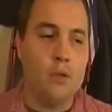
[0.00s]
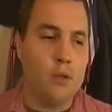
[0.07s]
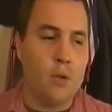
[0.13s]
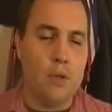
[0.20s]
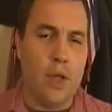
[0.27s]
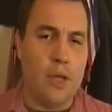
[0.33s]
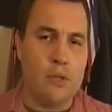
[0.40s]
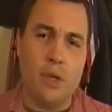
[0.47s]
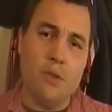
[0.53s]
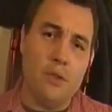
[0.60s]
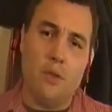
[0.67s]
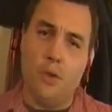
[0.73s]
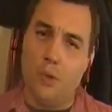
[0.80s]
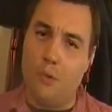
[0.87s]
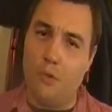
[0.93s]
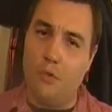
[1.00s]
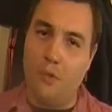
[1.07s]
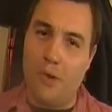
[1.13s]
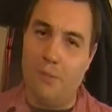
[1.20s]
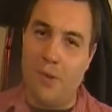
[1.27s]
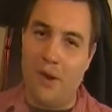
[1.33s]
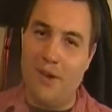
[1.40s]
So it has nothing to do with
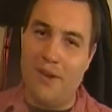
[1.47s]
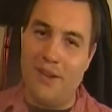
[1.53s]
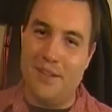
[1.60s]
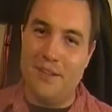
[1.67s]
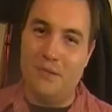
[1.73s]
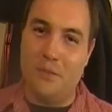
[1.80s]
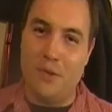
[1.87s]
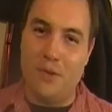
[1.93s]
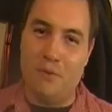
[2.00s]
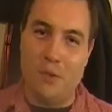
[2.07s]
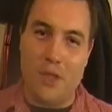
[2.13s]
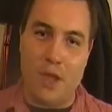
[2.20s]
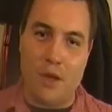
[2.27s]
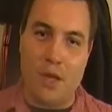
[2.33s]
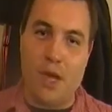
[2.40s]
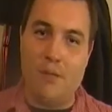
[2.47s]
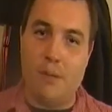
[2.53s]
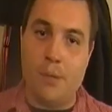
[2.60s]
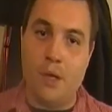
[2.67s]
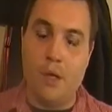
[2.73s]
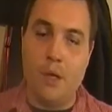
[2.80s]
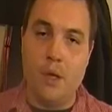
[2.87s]
free markets without a
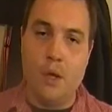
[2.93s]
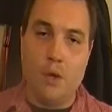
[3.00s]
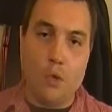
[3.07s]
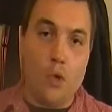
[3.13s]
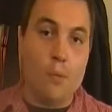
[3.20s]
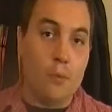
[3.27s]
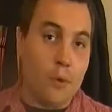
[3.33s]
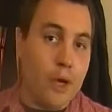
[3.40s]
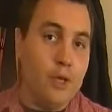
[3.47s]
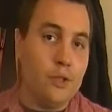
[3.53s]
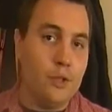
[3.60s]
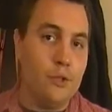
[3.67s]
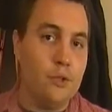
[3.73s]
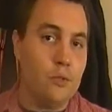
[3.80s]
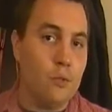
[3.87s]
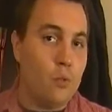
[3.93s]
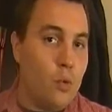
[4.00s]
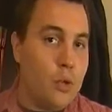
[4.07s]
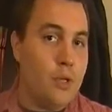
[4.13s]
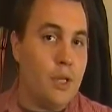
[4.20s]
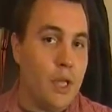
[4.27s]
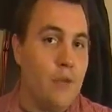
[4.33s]
government. Corporations
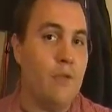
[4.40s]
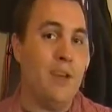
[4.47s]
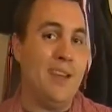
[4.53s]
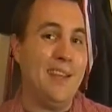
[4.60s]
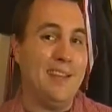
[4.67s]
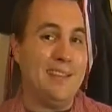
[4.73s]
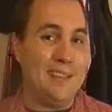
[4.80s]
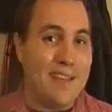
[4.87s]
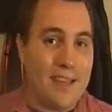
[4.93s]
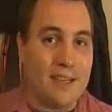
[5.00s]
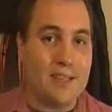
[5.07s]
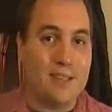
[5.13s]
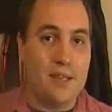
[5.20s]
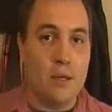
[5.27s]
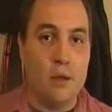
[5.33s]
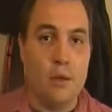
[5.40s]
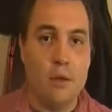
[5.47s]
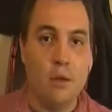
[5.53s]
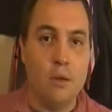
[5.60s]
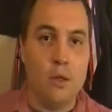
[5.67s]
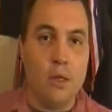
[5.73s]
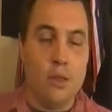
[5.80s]
wouldn't even exist.
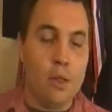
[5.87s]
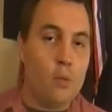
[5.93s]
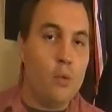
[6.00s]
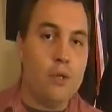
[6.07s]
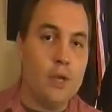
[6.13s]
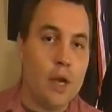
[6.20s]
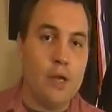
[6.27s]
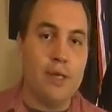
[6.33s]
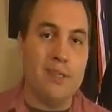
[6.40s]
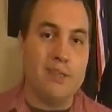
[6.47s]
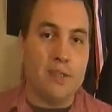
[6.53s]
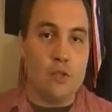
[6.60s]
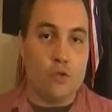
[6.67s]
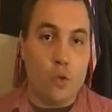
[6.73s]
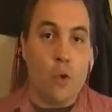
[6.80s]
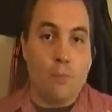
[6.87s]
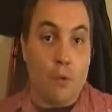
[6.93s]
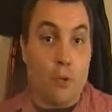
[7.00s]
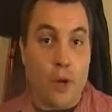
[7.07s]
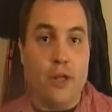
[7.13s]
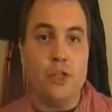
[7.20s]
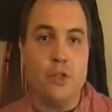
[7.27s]
They would not exist.
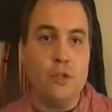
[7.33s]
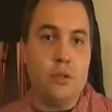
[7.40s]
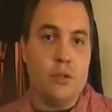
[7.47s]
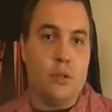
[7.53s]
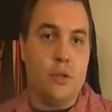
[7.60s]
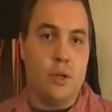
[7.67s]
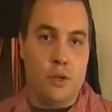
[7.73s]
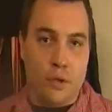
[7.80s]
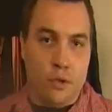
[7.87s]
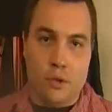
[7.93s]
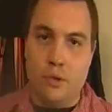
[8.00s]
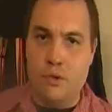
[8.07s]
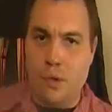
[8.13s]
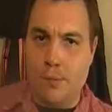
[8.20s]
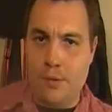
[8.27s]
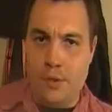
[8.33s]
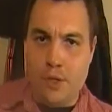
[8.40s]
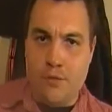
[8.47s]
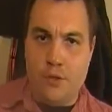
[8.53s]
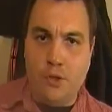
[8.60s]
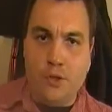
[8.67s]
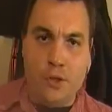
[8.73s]
Corporations, and you can look this up in the
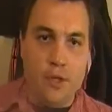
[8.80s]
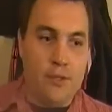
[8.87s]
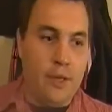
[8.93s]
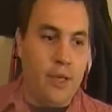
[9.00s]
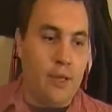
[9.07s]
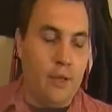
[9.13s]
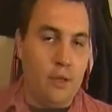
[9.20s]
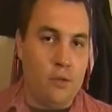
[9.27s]
definition, it's